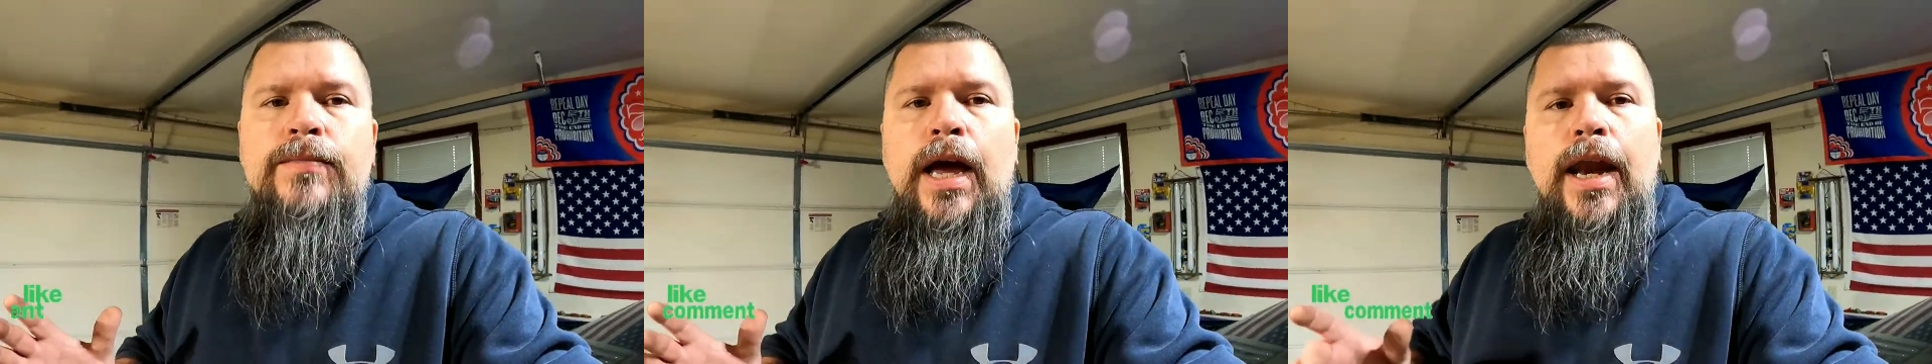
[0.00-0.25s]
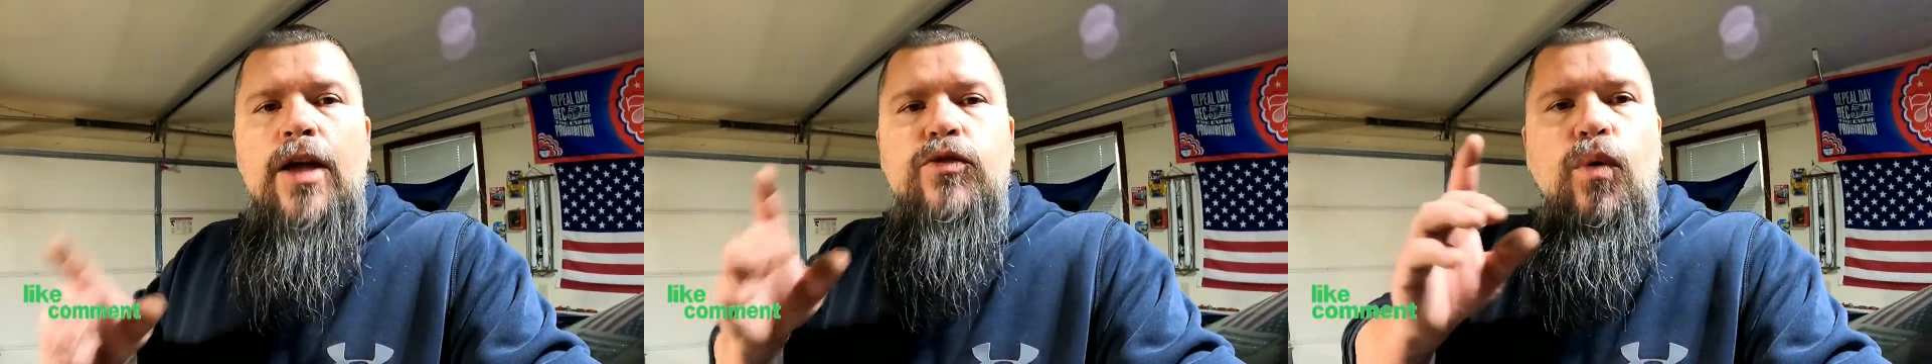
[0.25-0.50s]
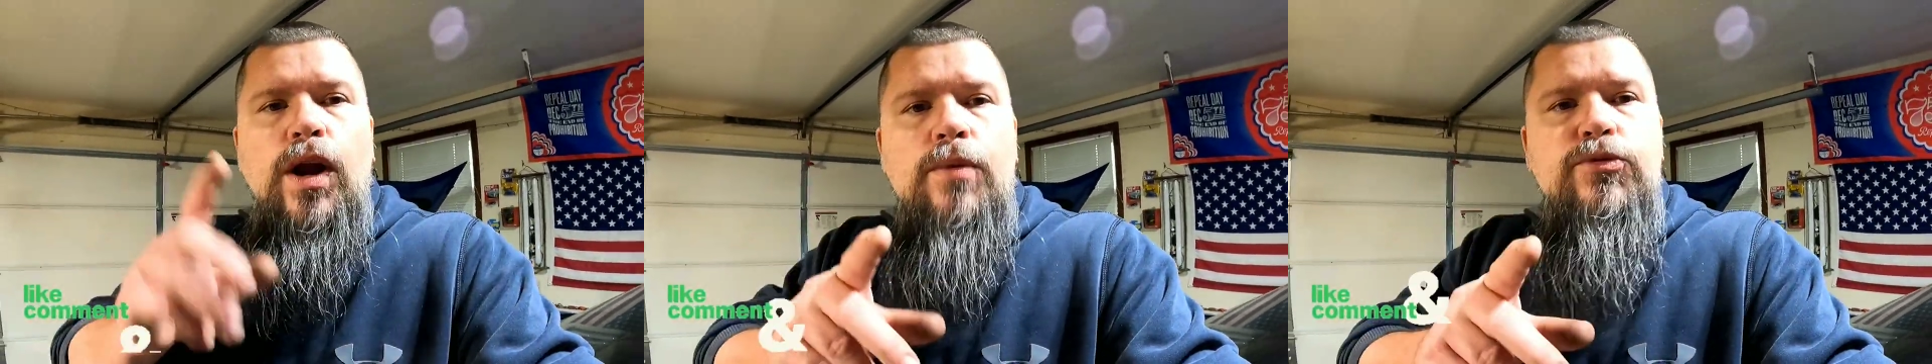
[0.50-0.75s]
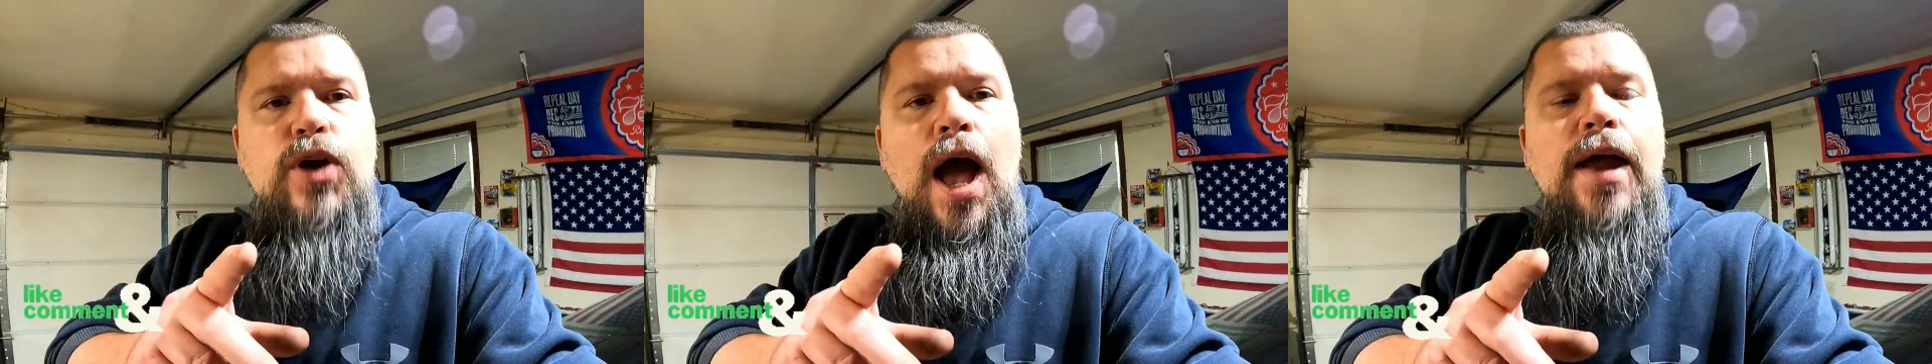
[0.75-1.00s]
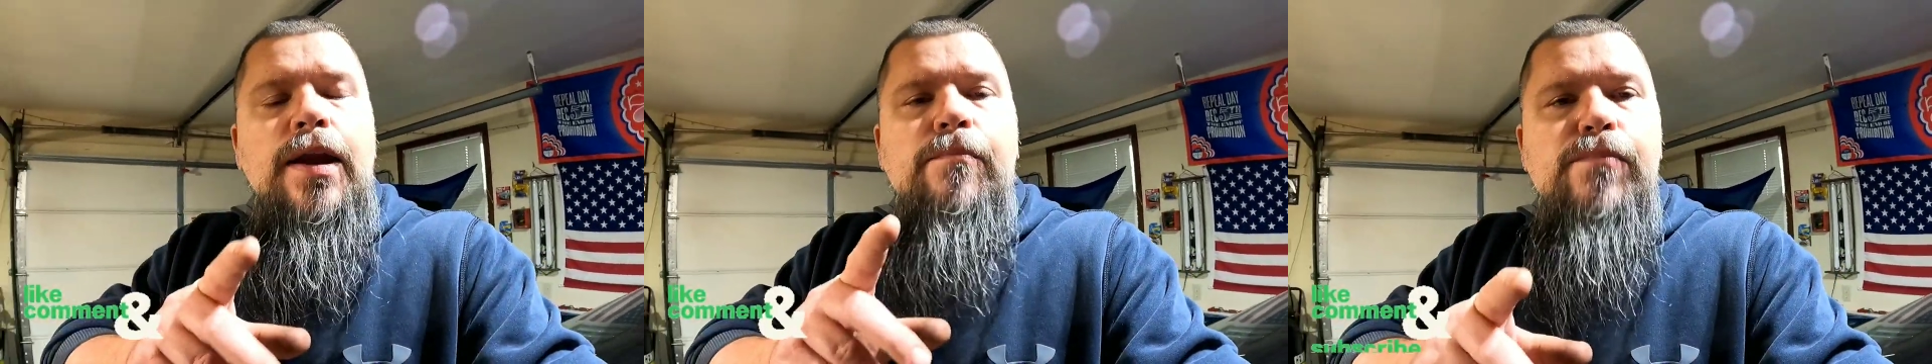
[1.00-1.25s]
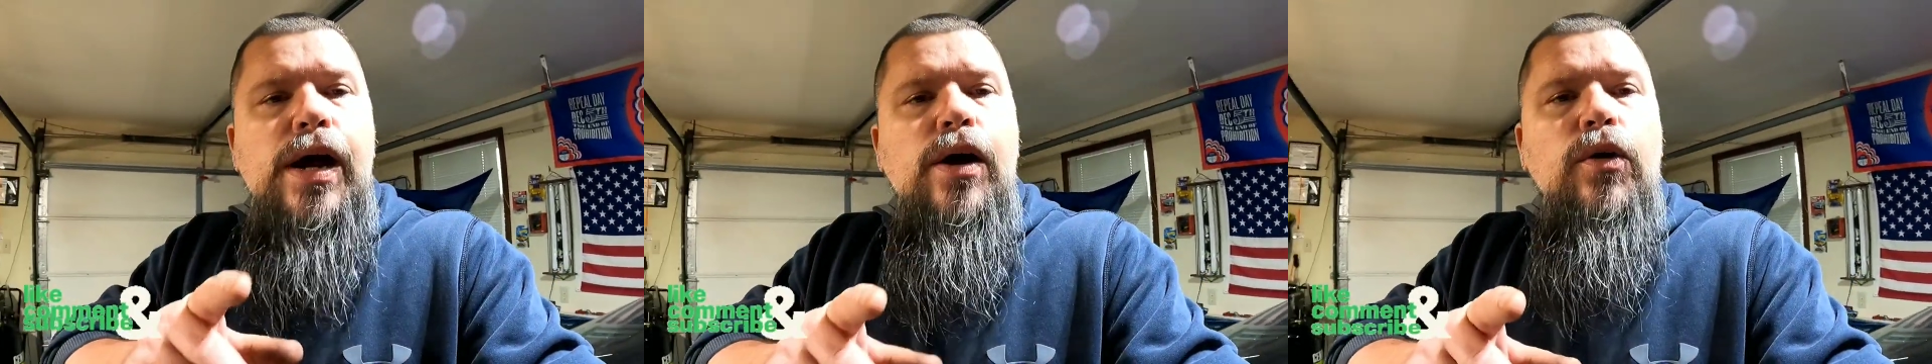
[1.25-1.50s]
and that's what I'm trying to
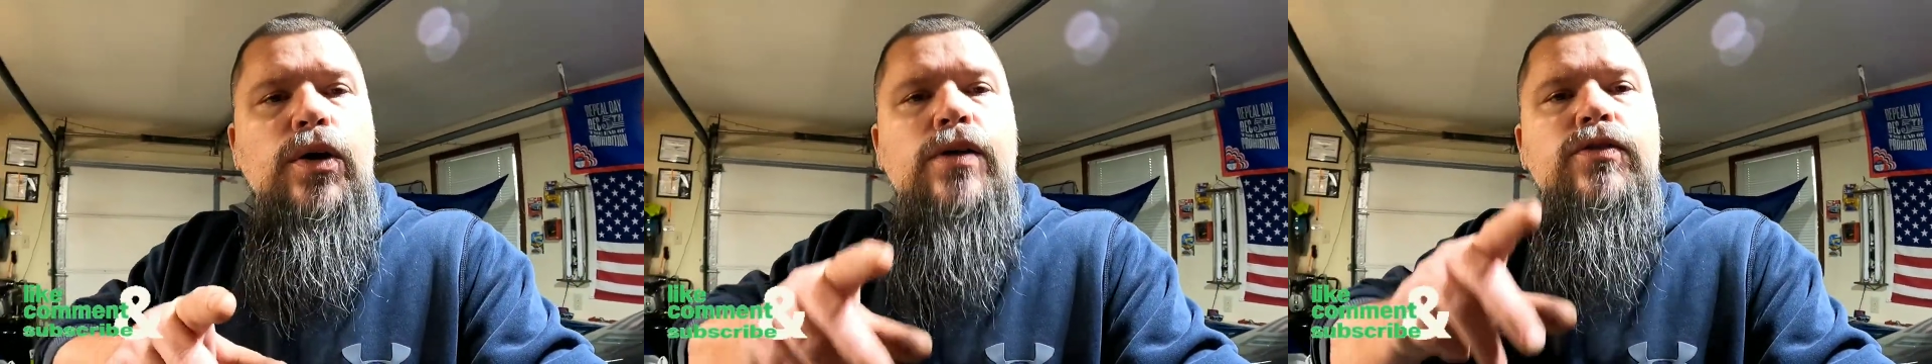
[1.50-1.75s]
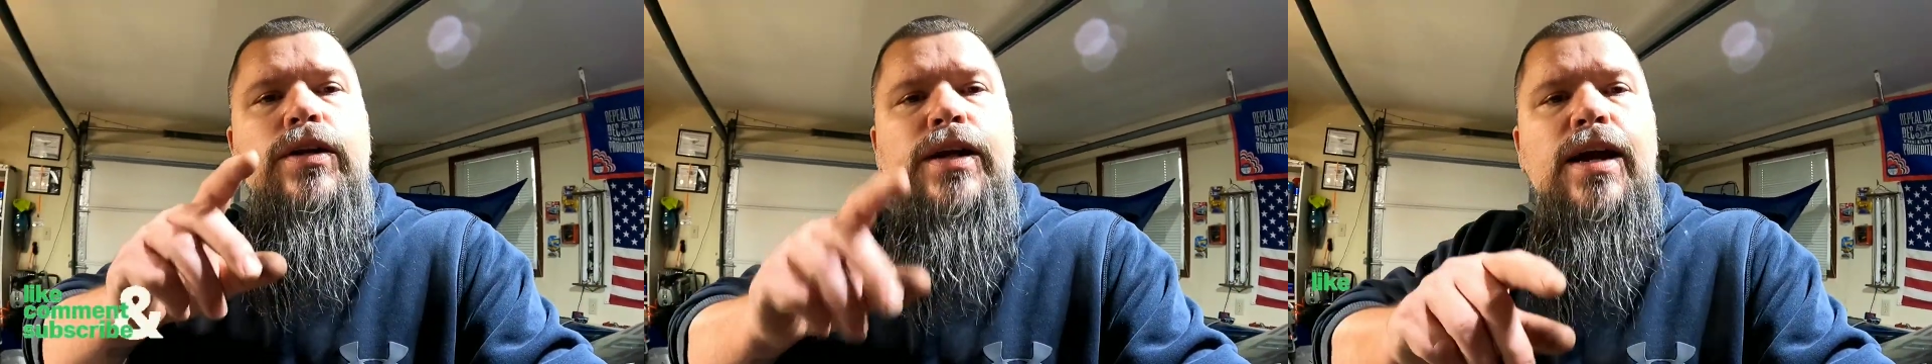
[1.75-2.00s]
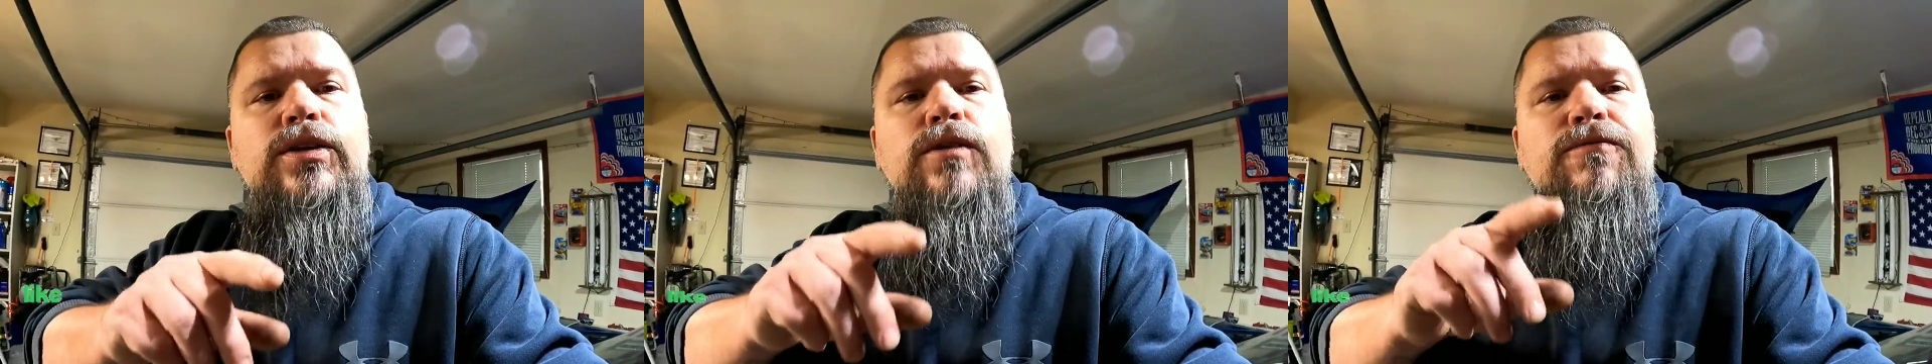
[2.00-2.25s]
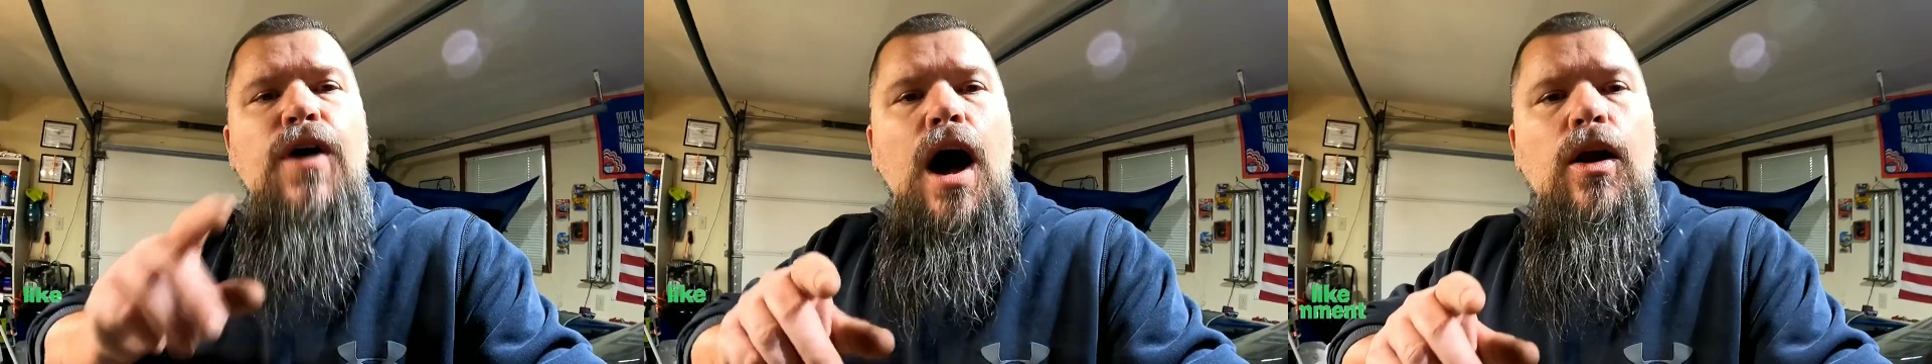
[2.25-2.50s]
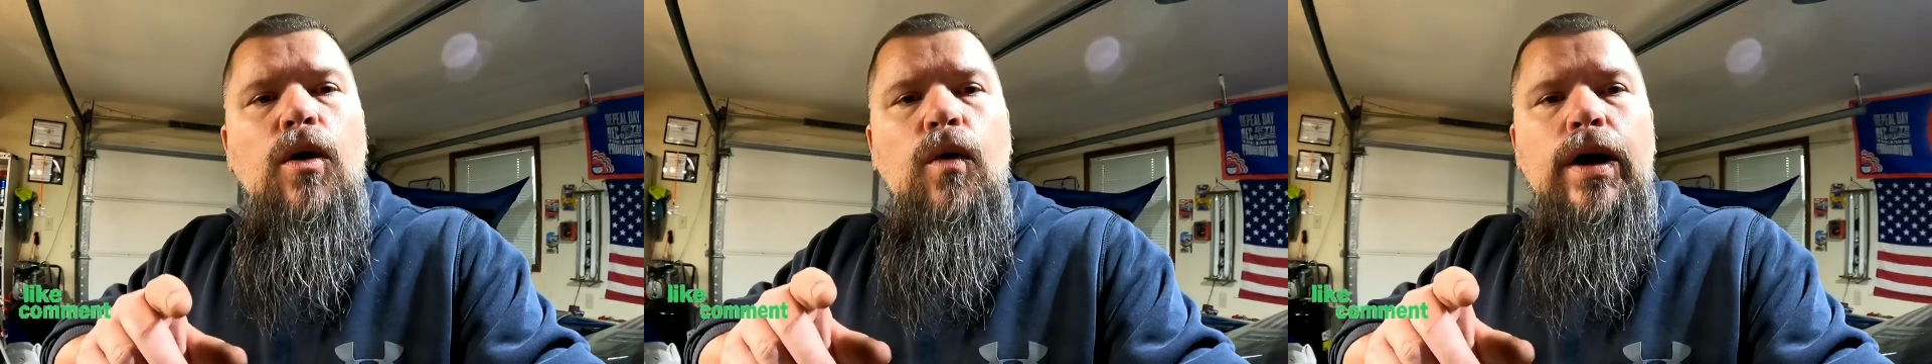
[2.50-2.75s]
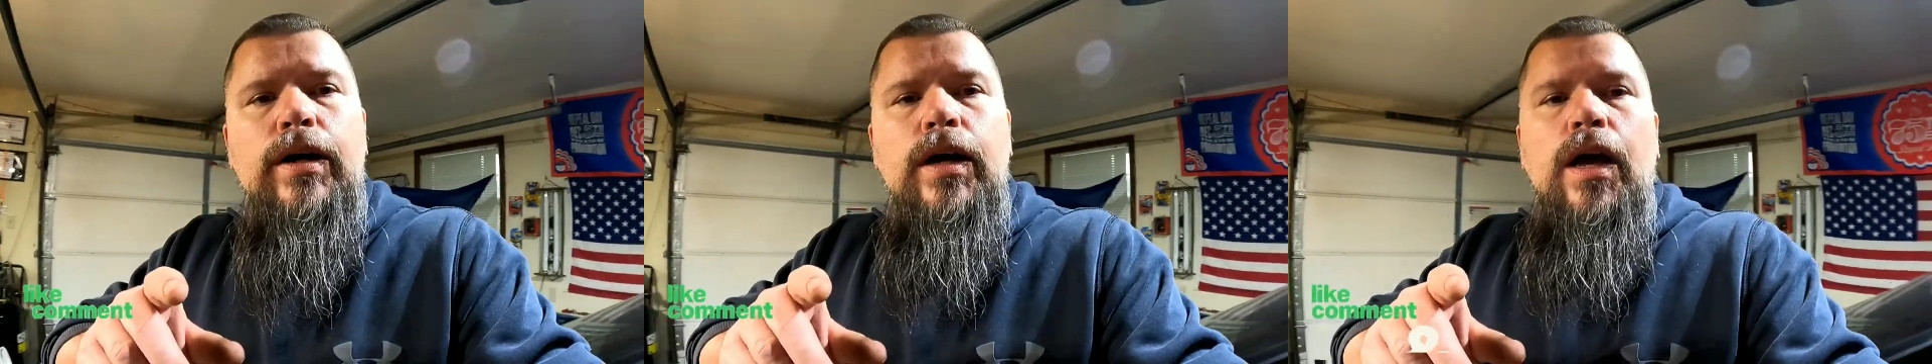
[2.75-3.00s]
build, is a decent
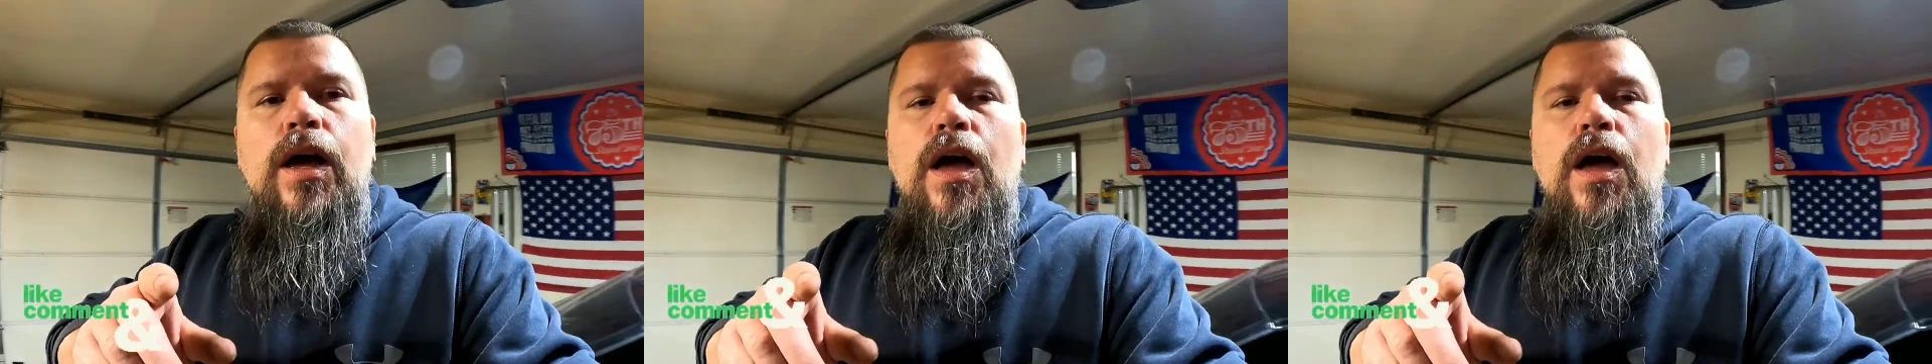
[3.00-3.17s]
following.